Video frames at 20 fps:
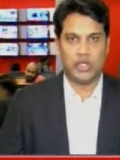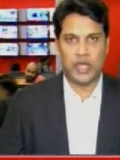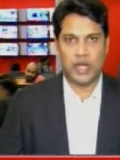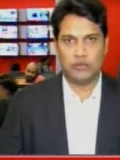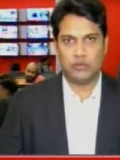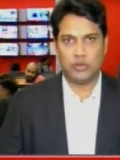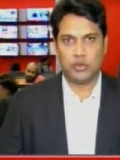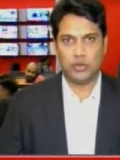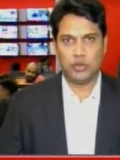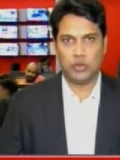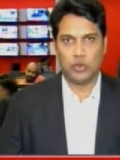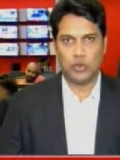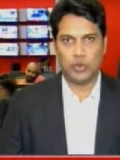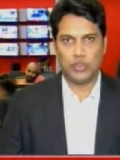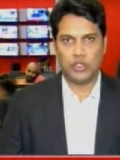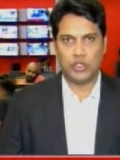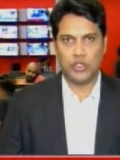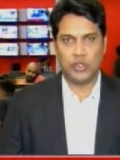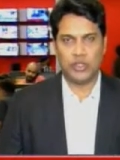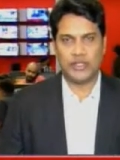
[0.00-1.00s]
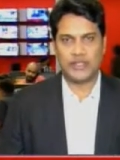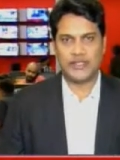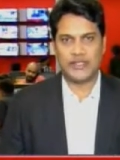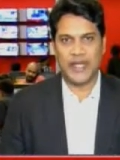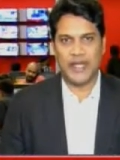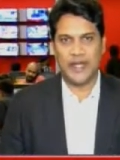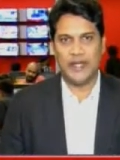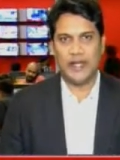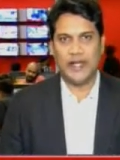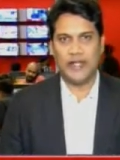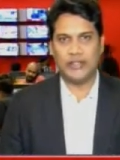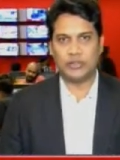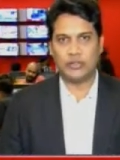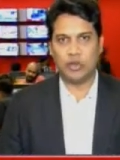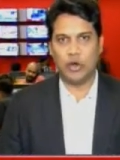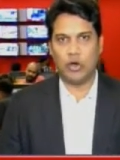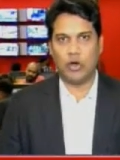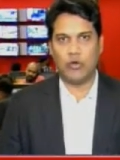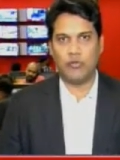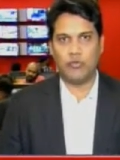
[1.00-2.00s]
Damcho Dorji, on the sidelines
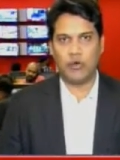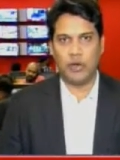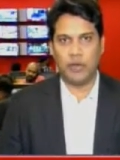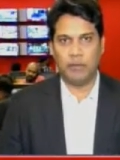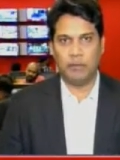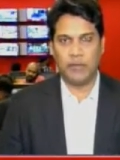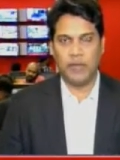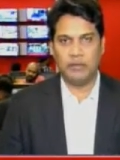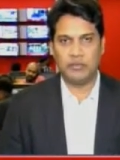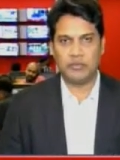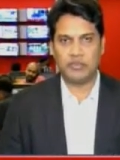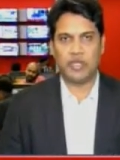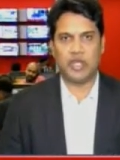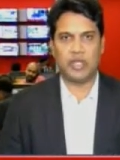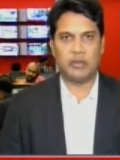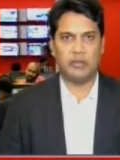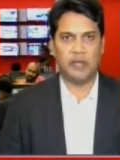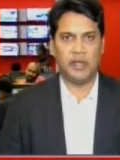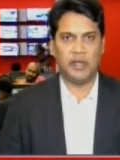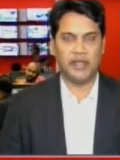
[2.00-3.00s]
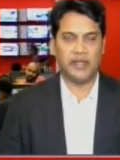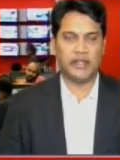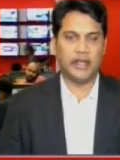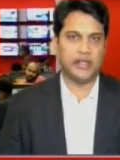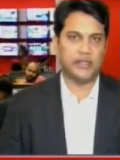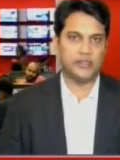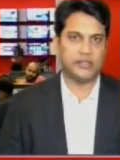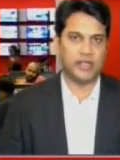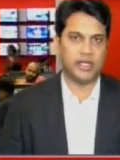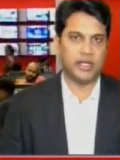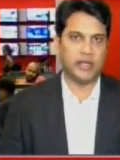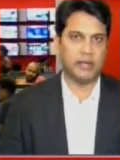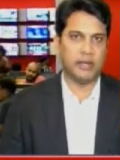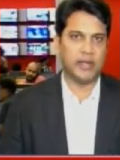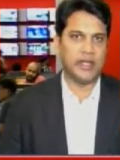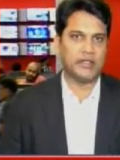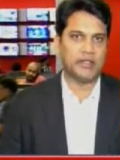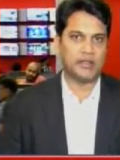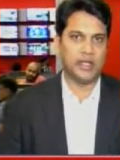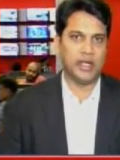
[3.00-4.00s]
of BIMSTEC meeting that is taking
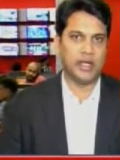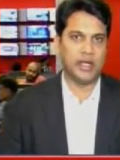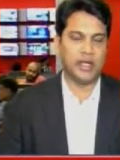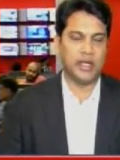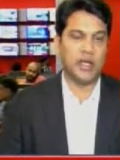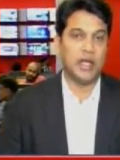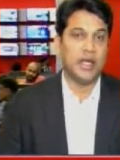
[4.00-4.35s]
place in